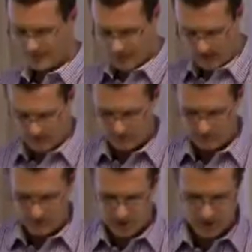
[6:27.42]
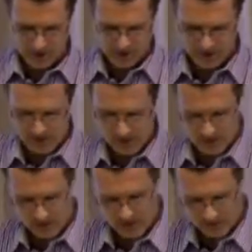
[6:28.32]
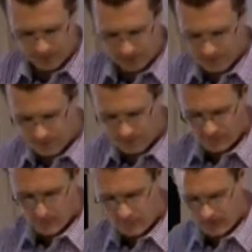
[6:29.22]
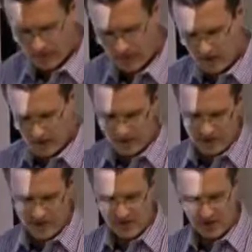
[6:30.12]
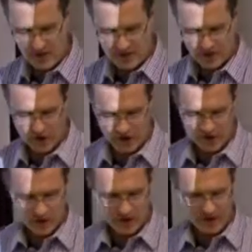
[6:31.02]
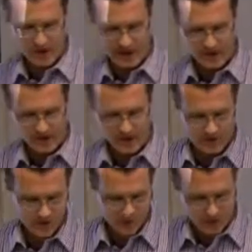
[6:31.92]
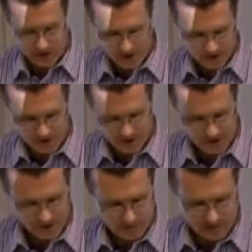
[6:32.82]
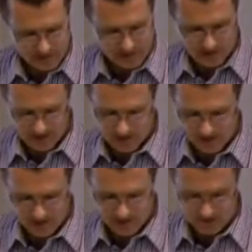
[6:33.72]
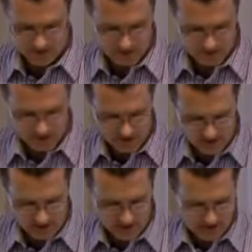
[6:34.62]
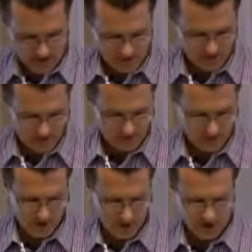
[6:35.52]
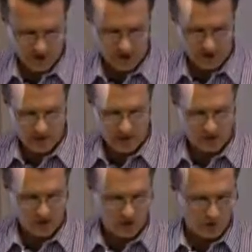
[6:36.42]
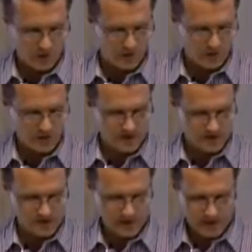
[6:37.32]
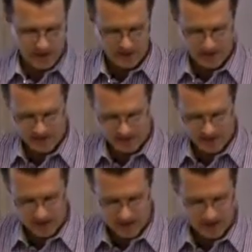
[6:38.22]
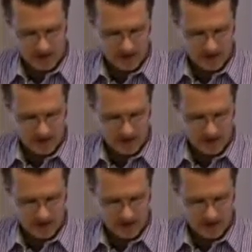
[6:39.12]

Okay, page 46. This is a juncture at which external communication is planned and executed. External communication is normally produced and maintained